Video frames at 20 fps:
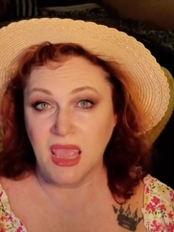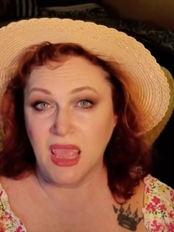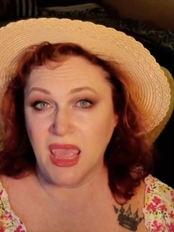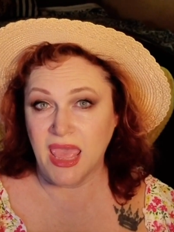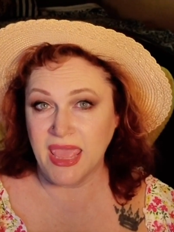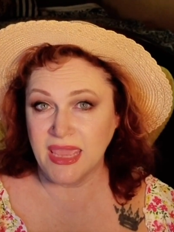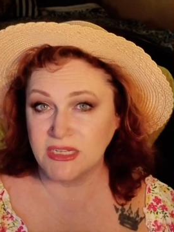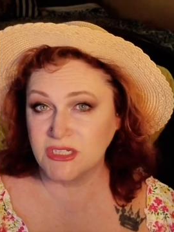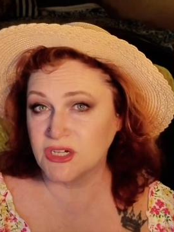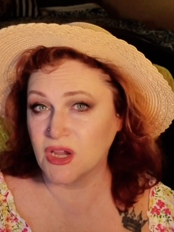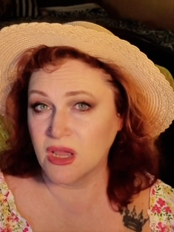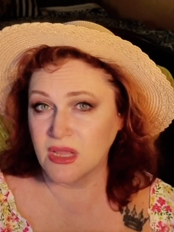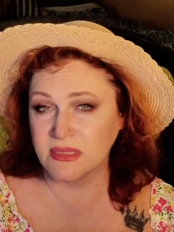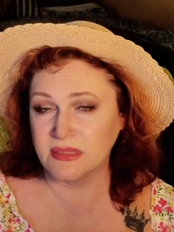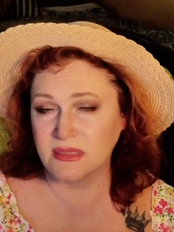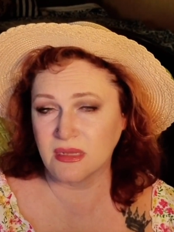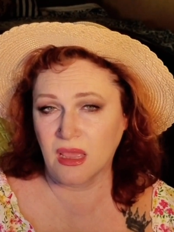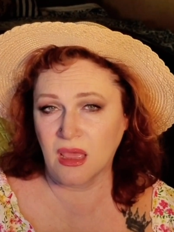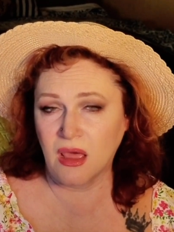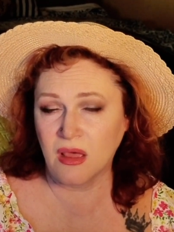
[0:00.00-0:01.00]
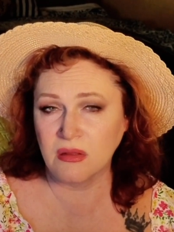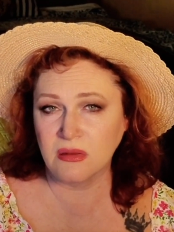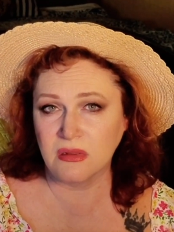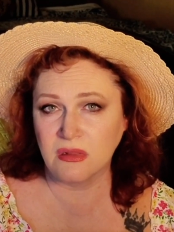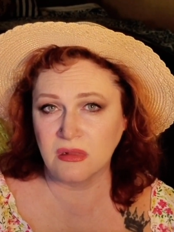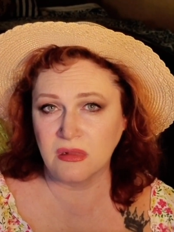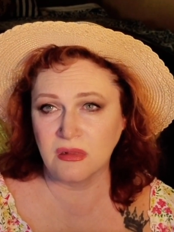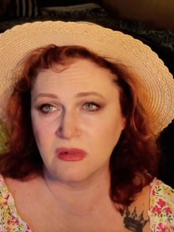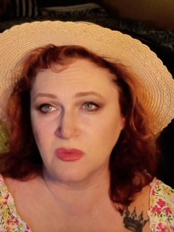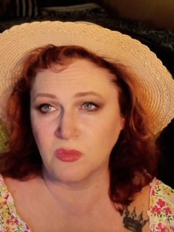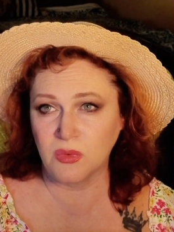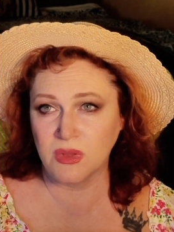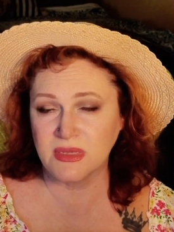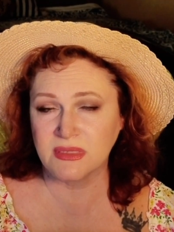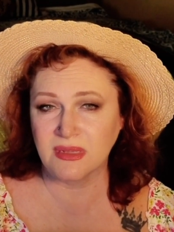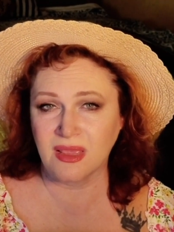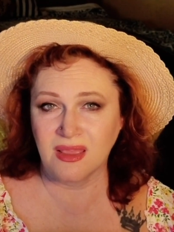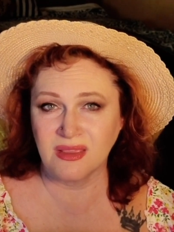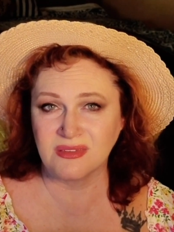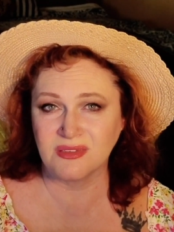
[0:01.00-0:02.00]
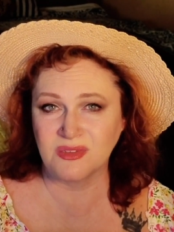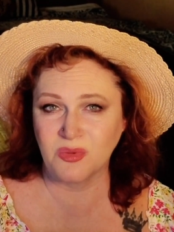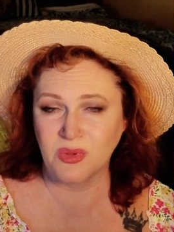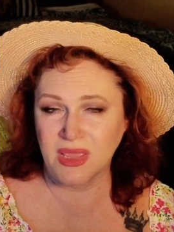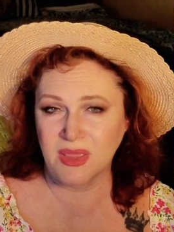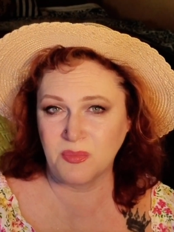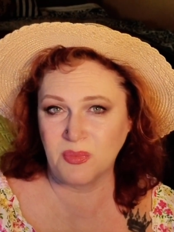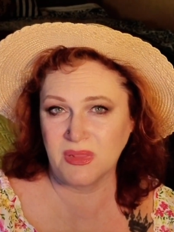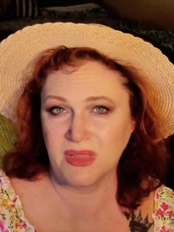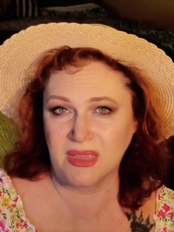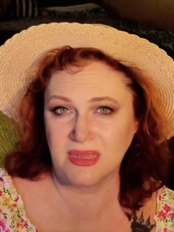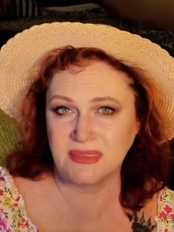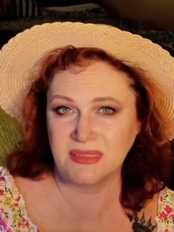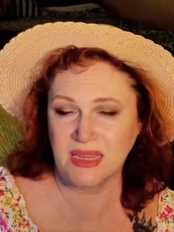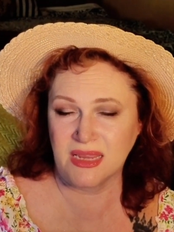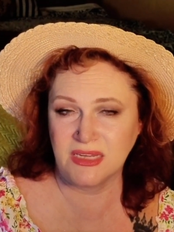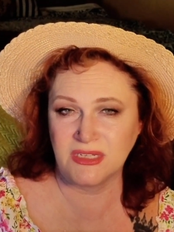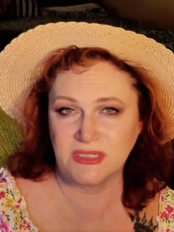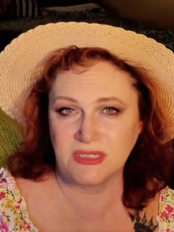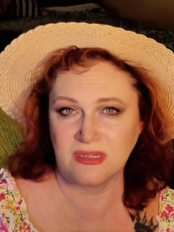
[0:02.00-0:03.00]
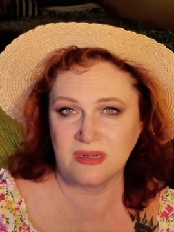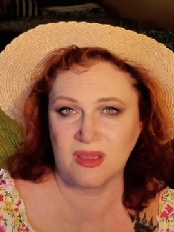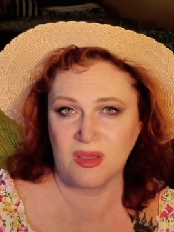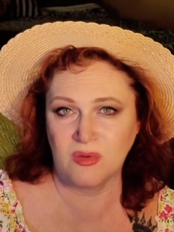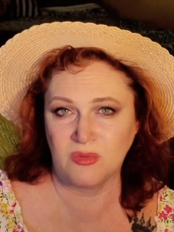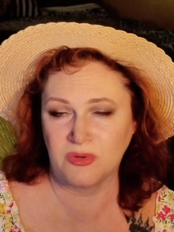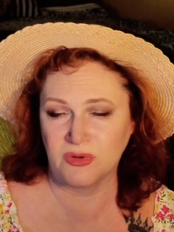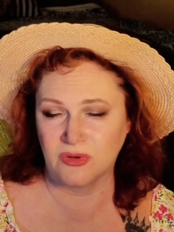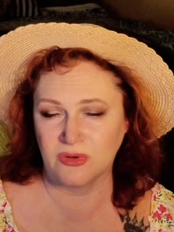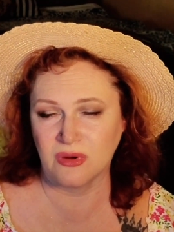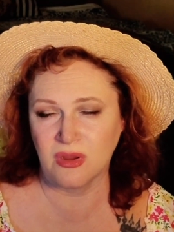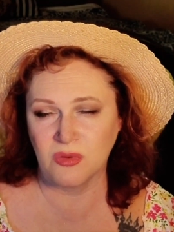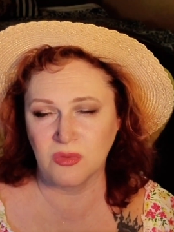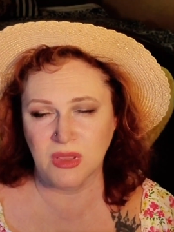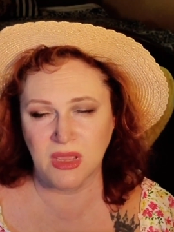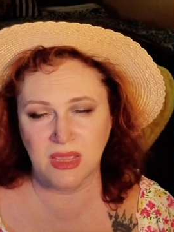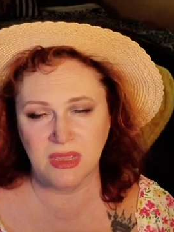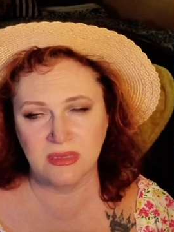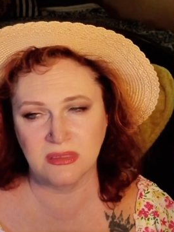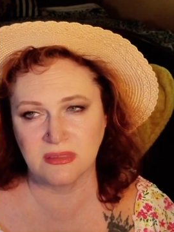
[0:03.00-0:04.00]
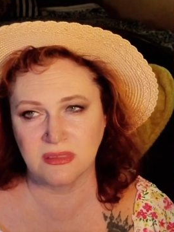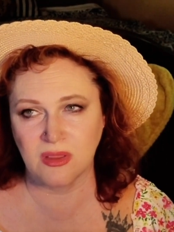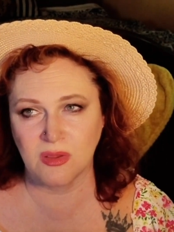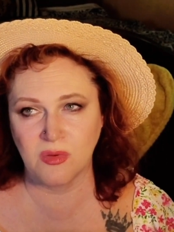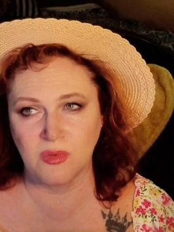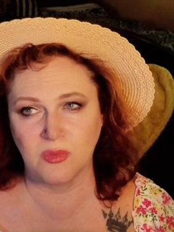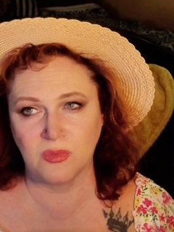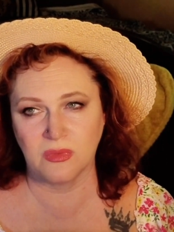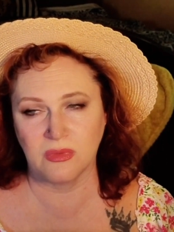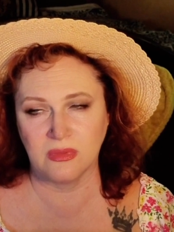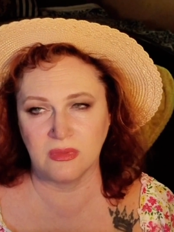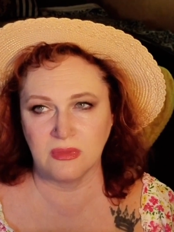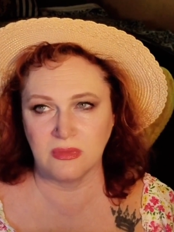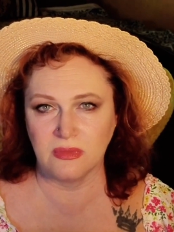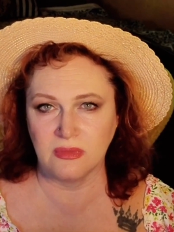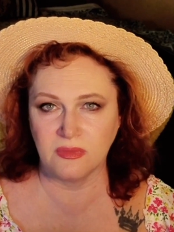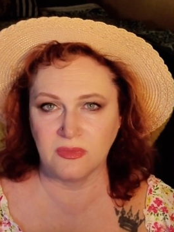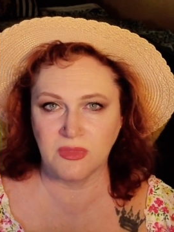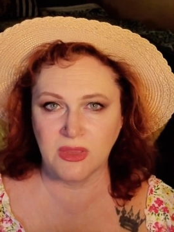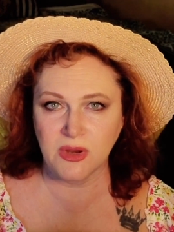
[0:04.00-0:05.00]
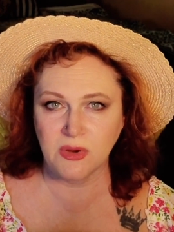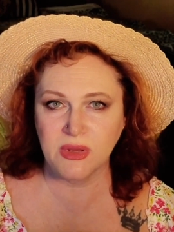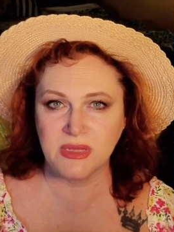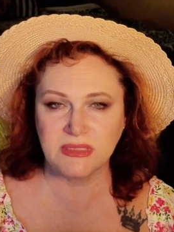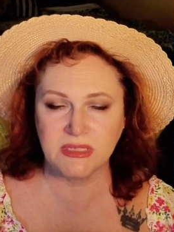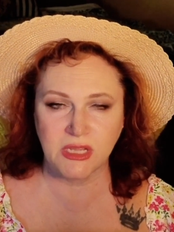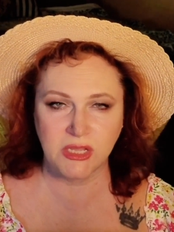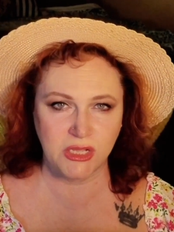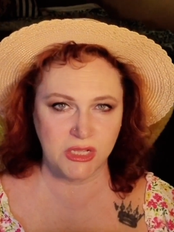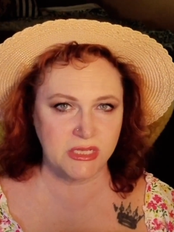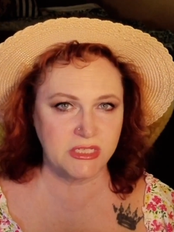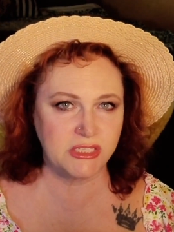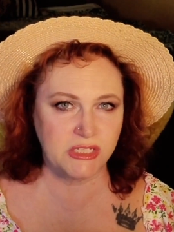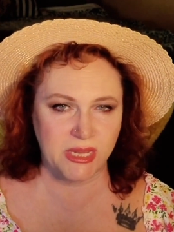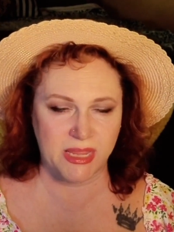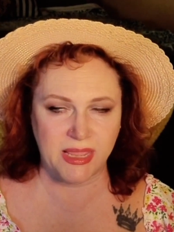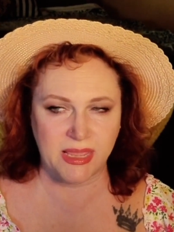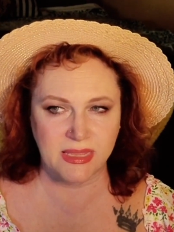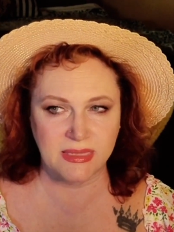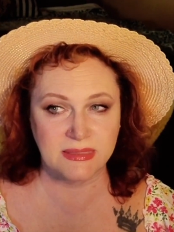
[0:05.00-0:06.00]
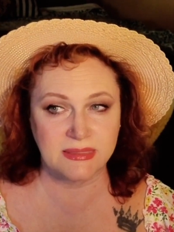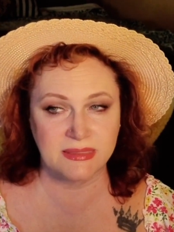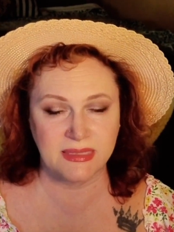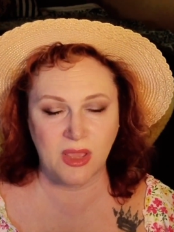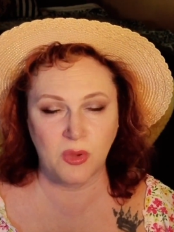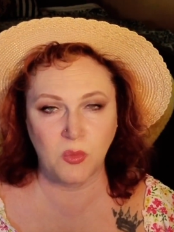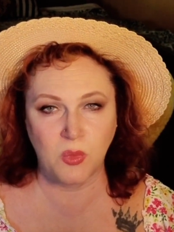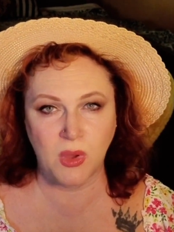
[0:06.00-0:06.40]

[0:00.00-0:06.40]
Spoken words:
And John's uncle was also a plantation owner. Okay, so there is a good chance that what